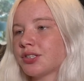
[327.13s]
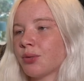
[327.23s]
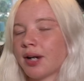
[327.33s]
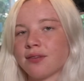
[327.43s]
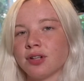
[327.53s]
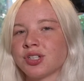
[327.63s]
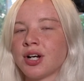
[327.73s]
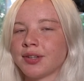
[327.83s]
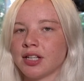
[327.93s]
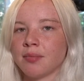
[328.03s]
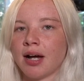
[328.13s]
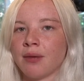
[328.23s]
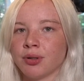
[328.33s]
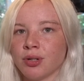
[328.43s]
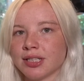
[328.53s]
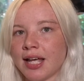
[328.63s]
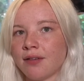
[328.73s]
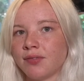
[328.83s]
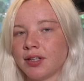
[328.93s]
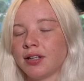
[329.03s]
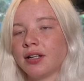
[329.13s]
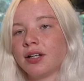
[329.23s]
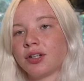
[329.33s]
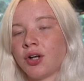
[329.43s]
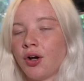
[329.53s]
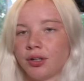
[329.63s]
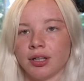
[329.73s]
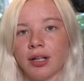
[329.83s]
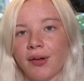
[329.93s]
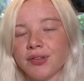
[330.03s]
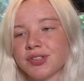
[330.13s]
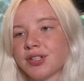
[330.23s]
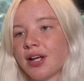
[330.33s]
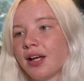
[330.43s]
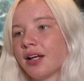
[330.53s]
So when I first got them, I would always have the curtain closed.